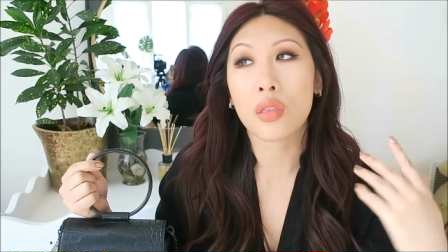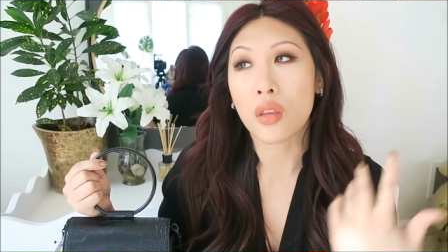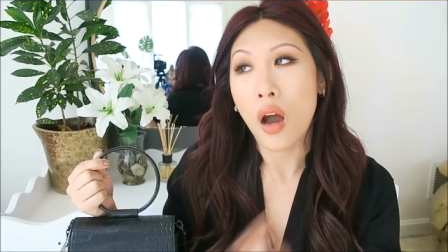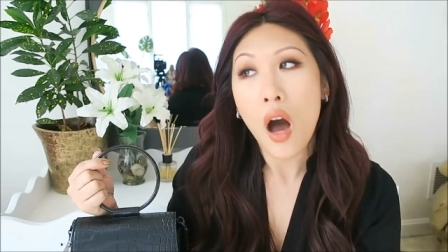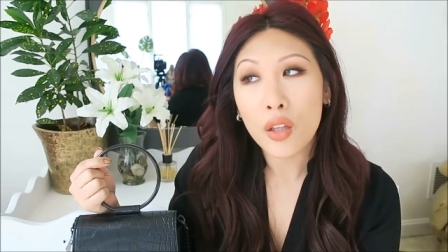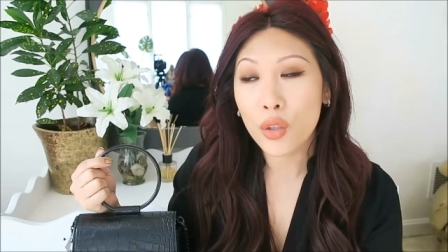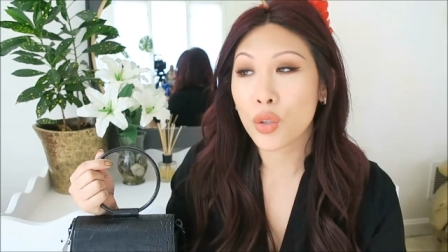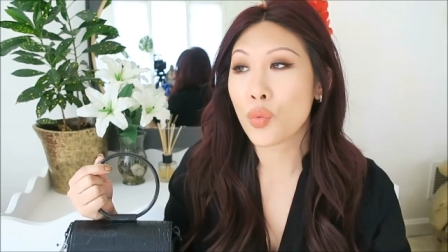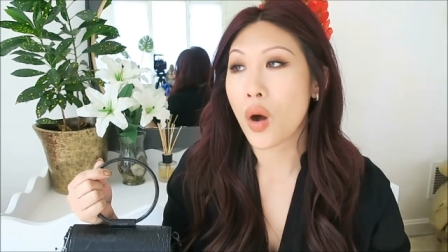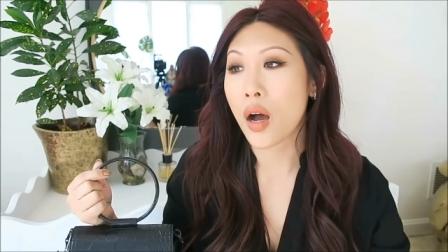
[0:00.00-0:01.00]
the color
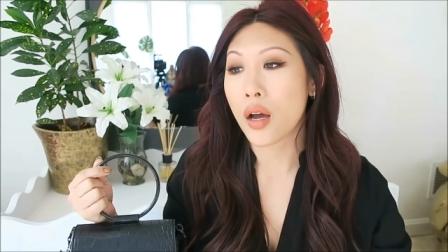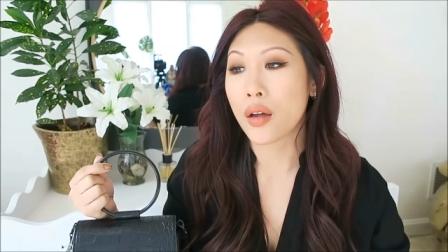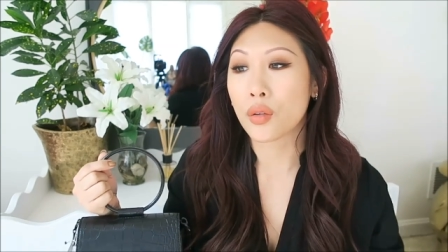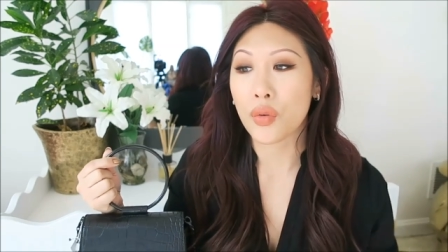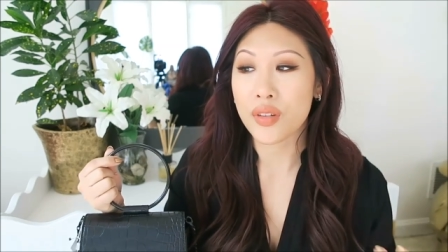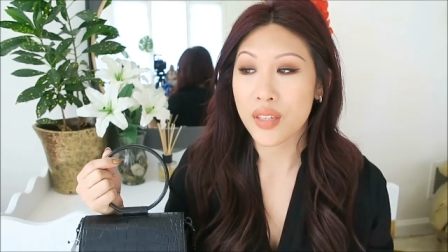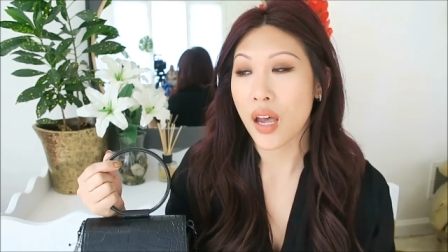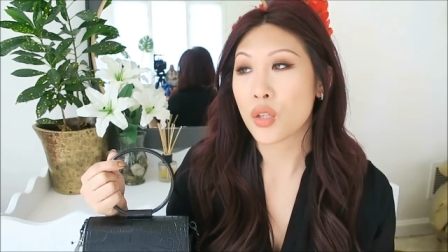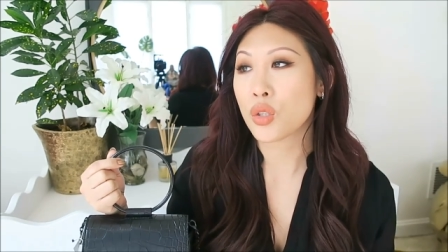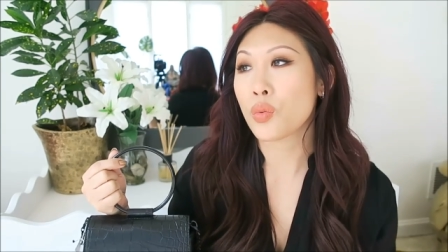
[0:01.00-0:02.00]
you want or the
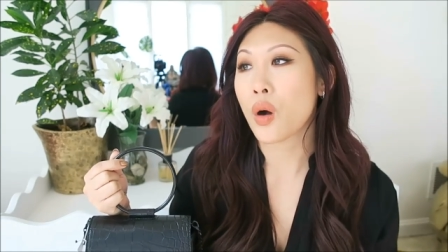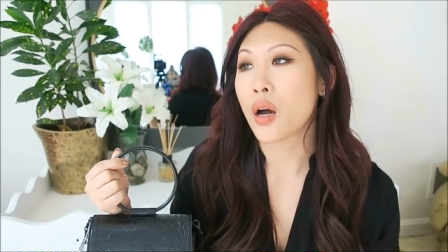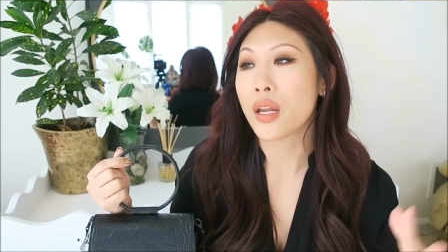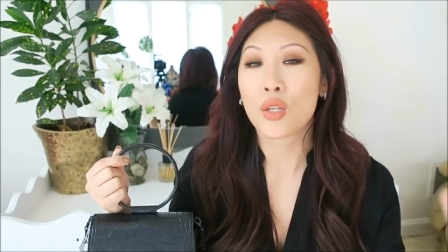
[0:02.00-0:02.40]
size you want.